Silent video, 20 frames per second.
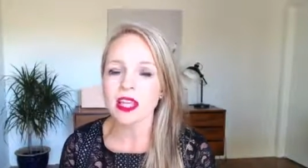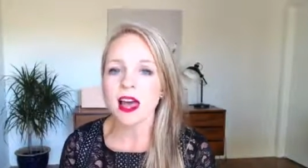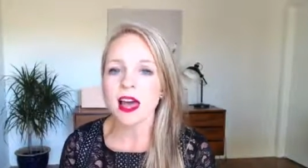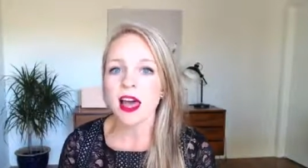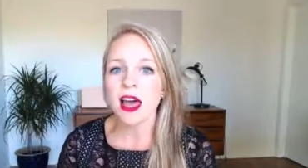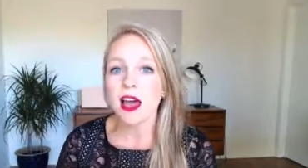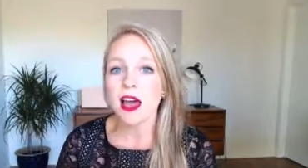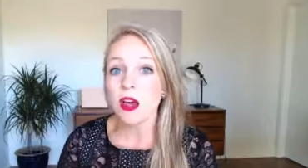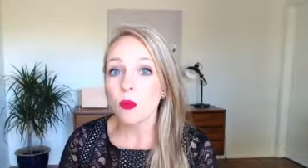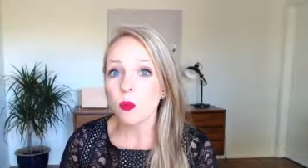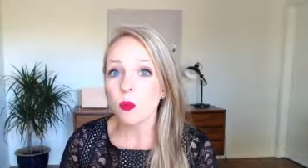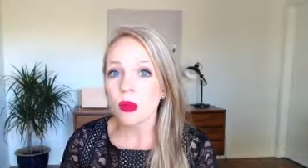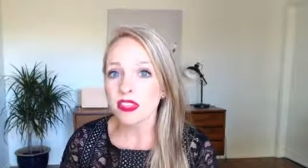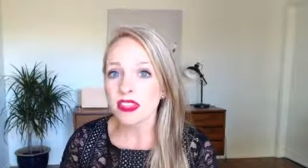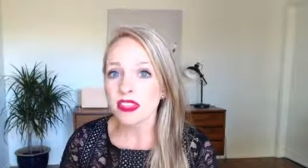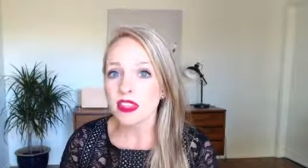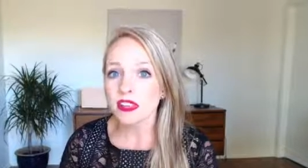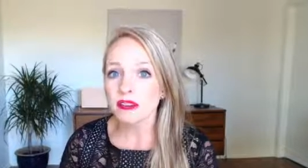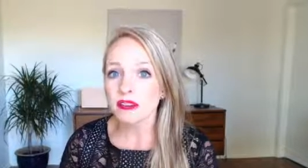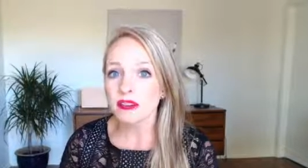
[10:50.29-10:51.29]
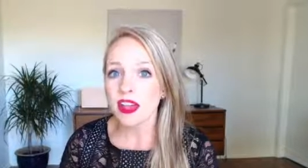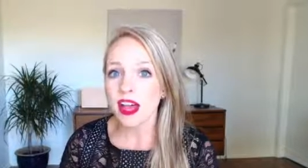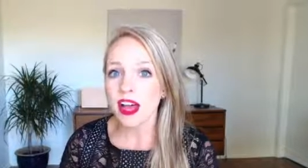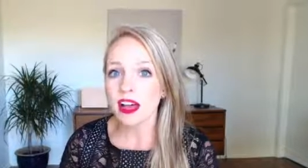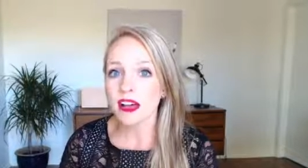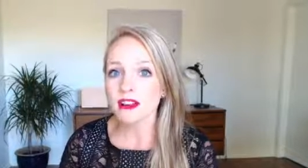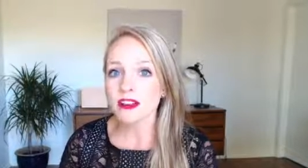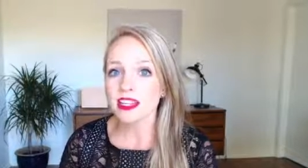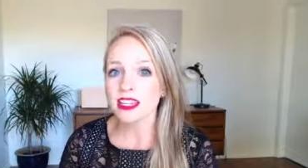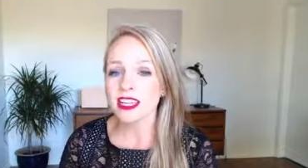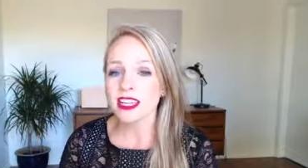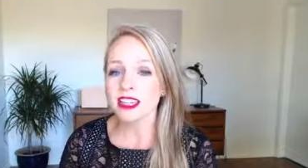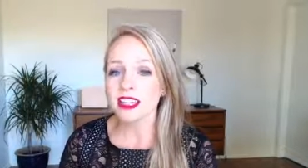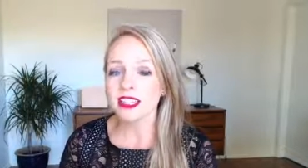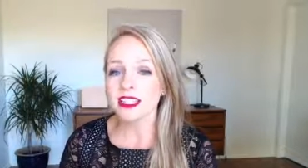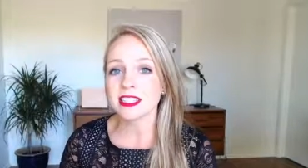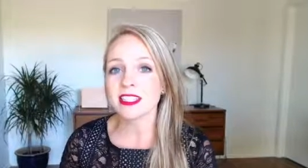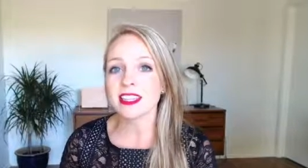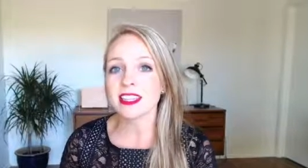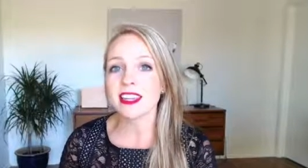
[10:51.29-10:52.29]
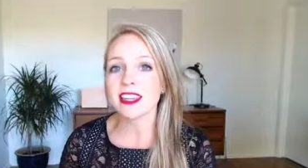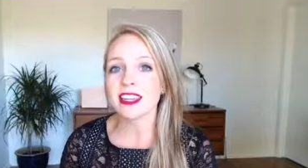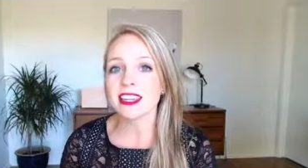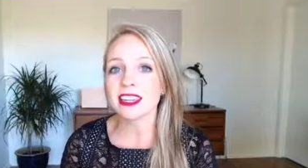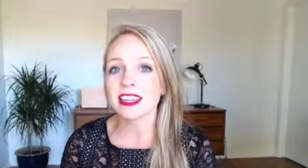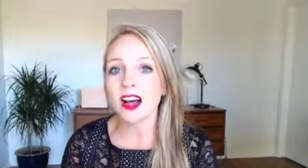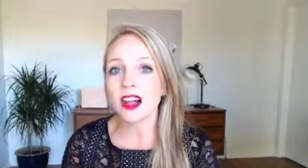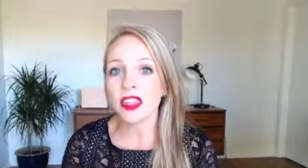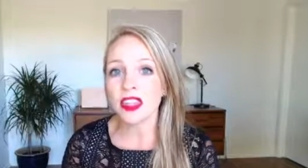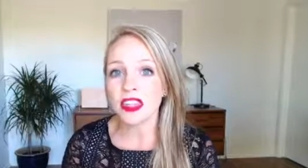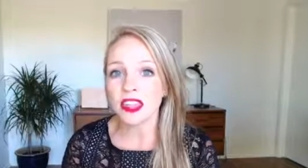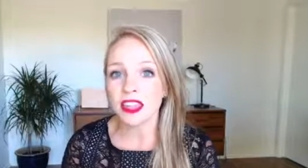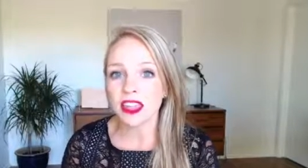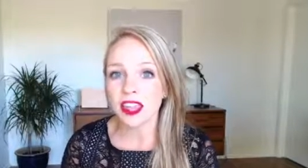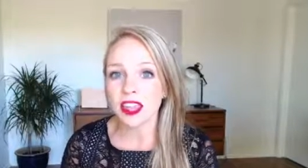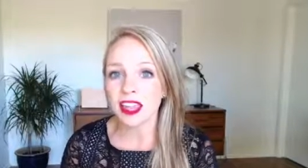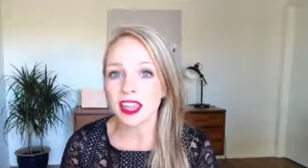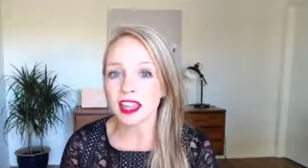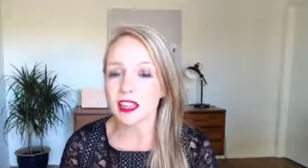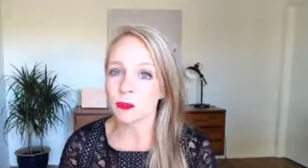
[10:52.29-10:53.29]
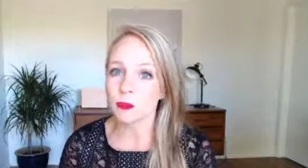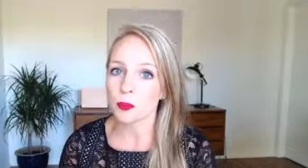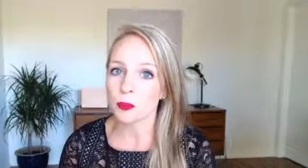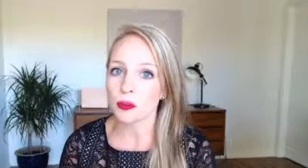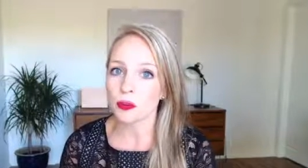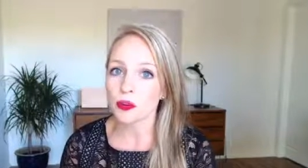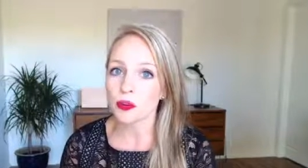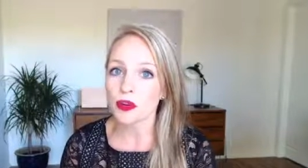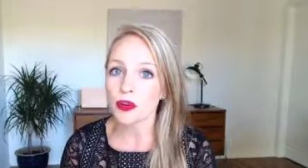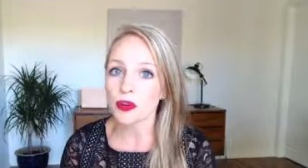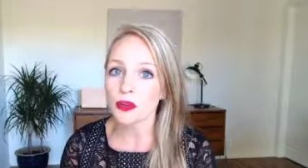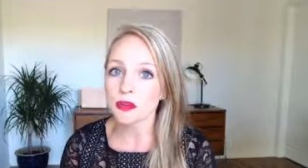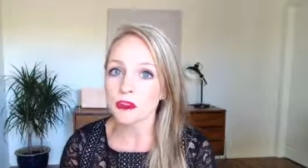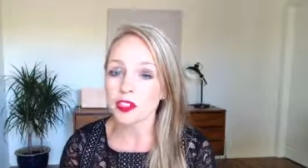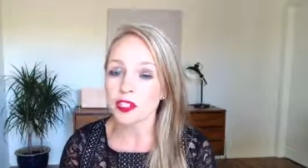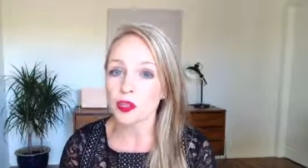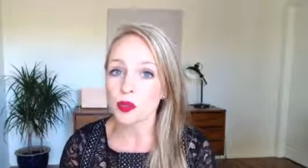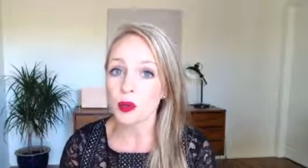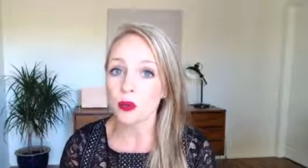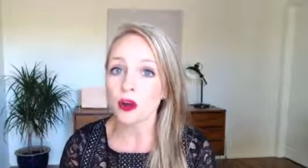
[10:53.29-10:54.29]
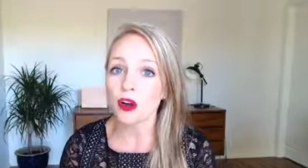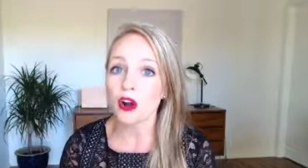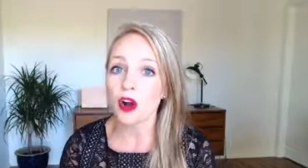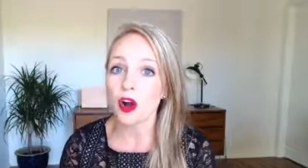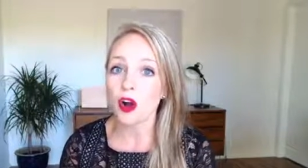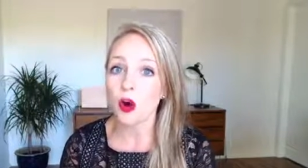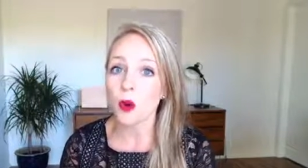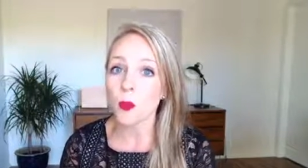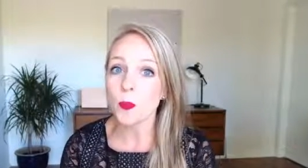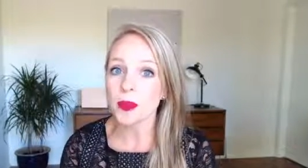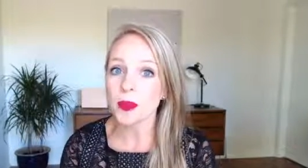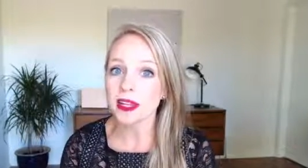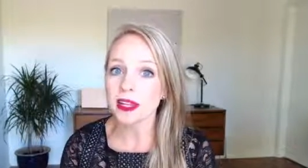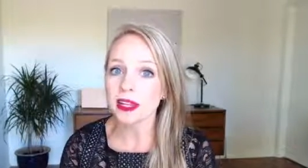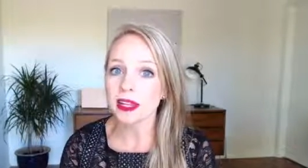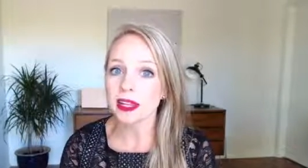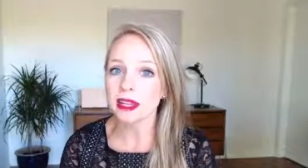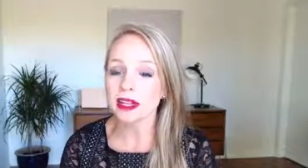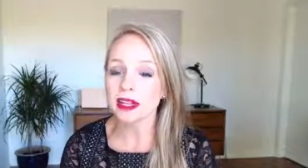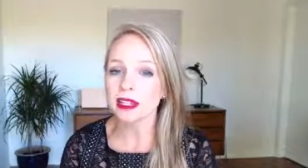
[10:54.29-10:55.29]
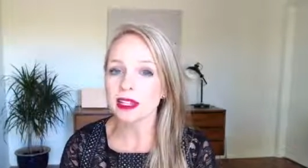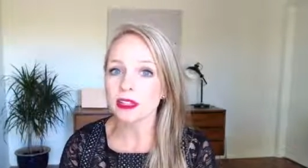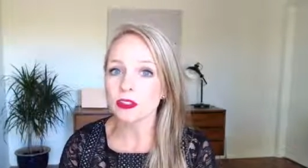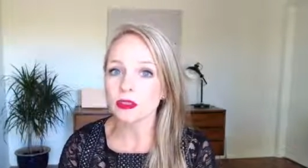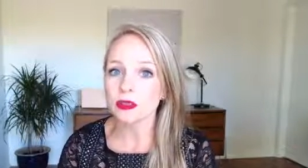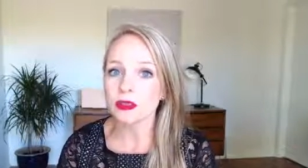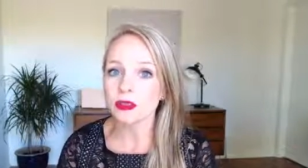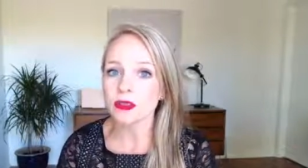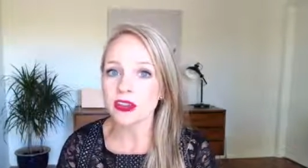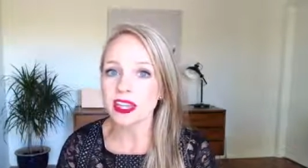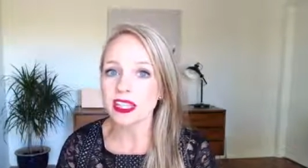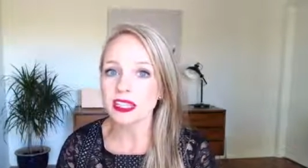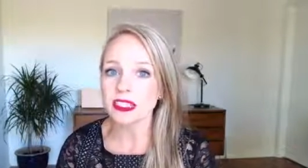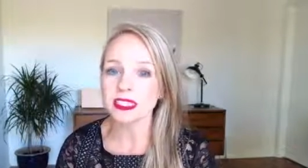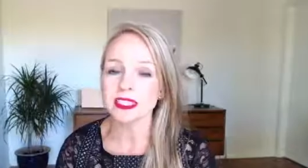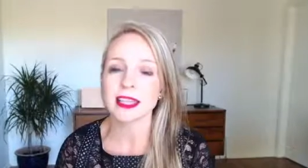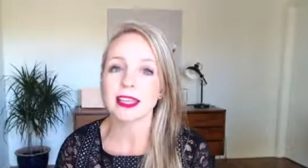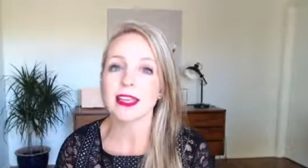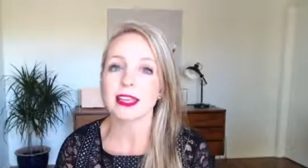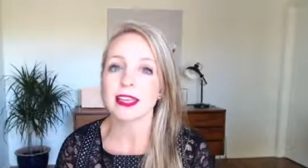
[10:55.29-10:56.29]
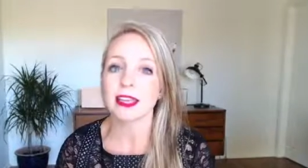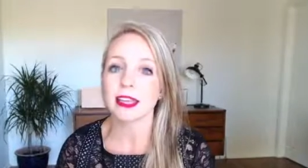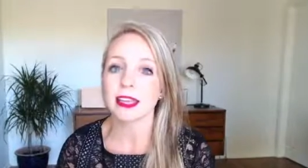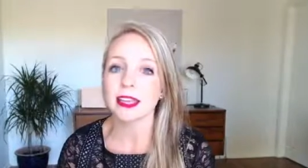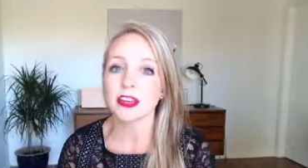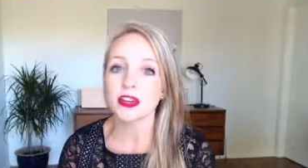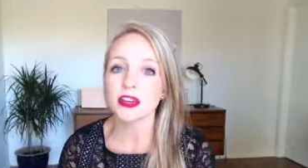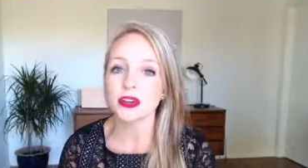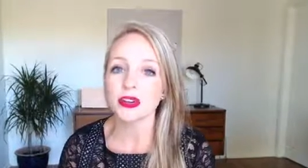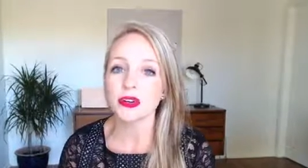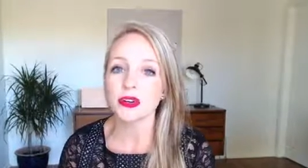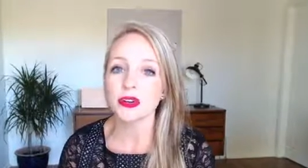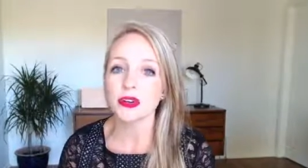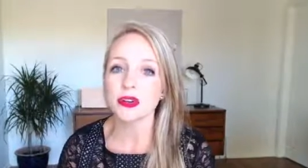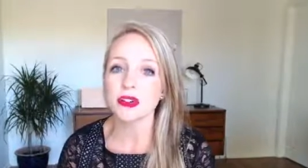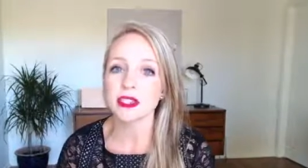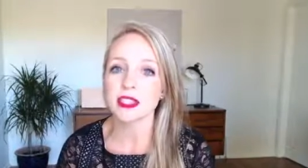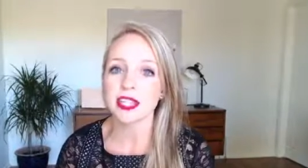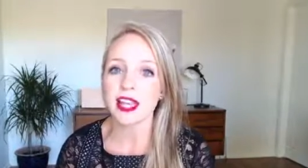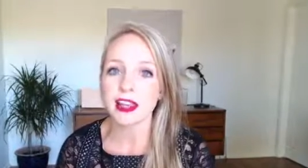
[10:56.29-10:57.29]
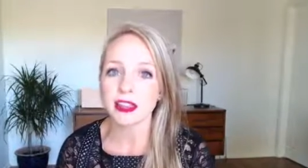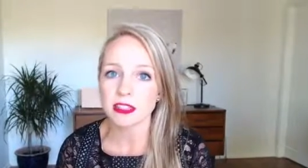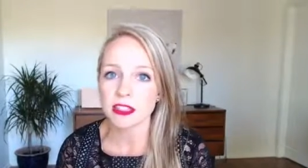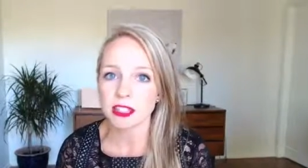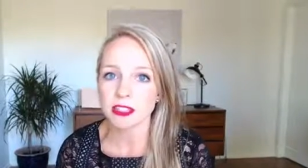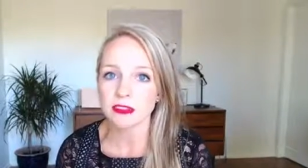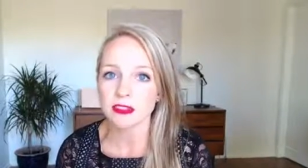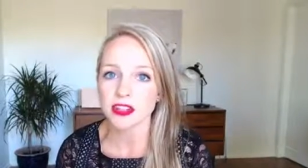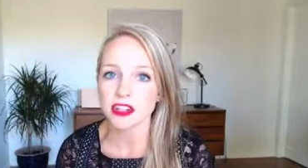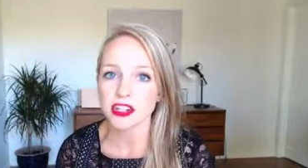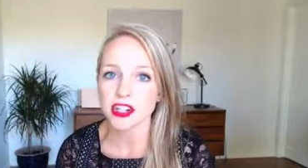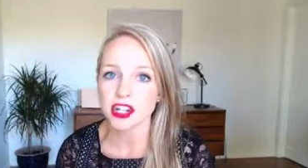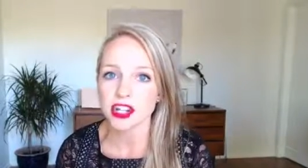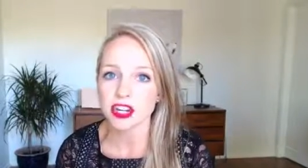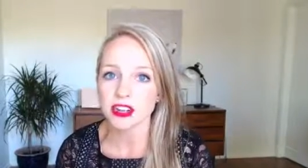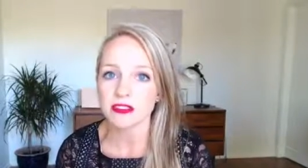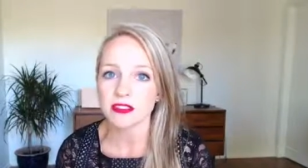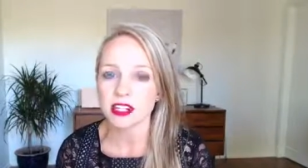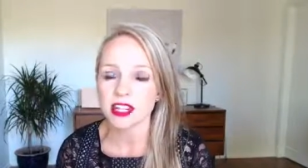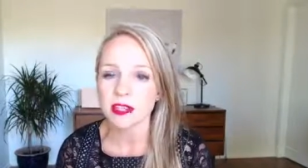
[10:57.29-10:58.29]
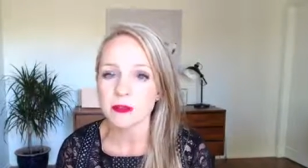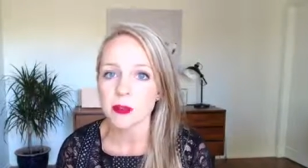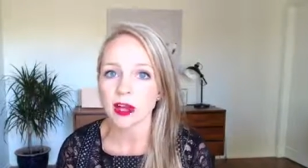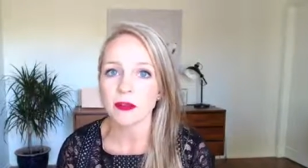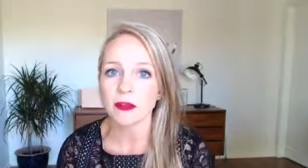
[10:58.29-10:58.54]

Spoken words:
and what they found is nothing improves your open and click-through rates like a good old text version of an email.